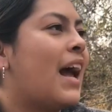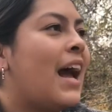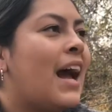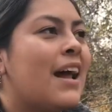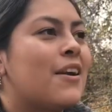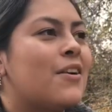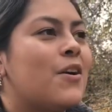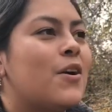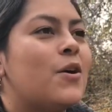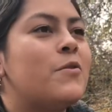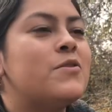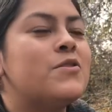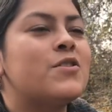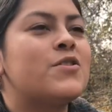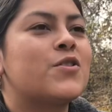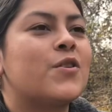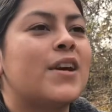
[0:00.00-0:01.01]
I don't know, it
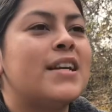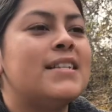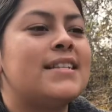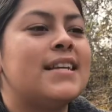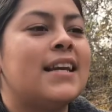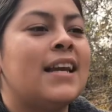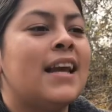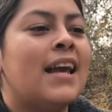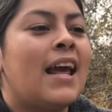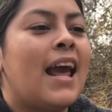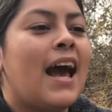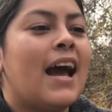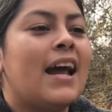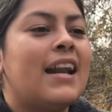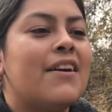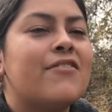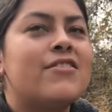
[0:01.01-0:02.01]
was just crazy.
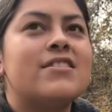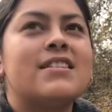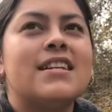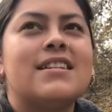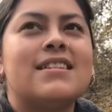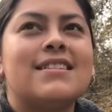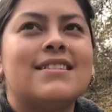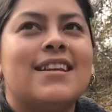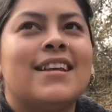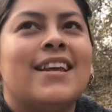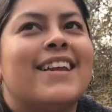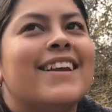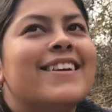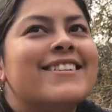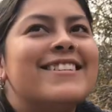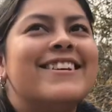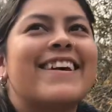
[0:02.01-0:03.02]
And ever since He's
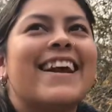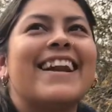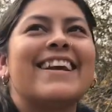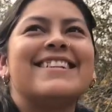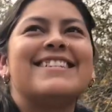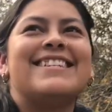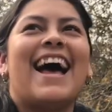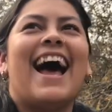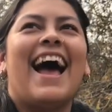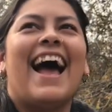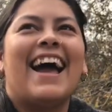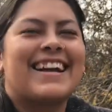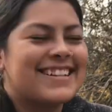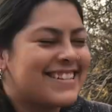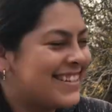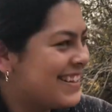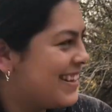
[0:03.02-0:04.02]
still getting attacked.
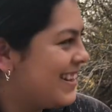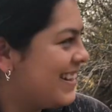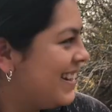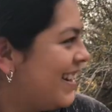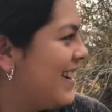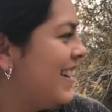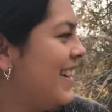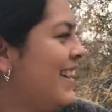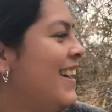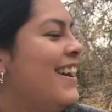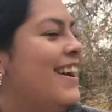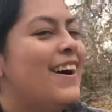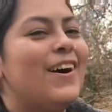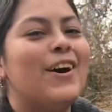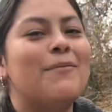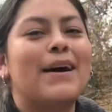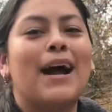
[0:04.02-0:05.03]

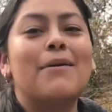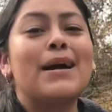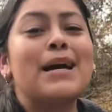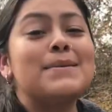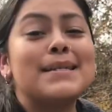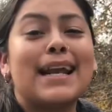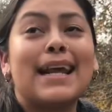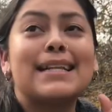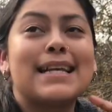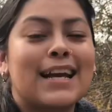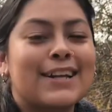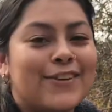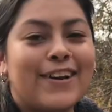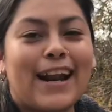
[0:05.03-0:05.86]
Oh my god, why is getting attacked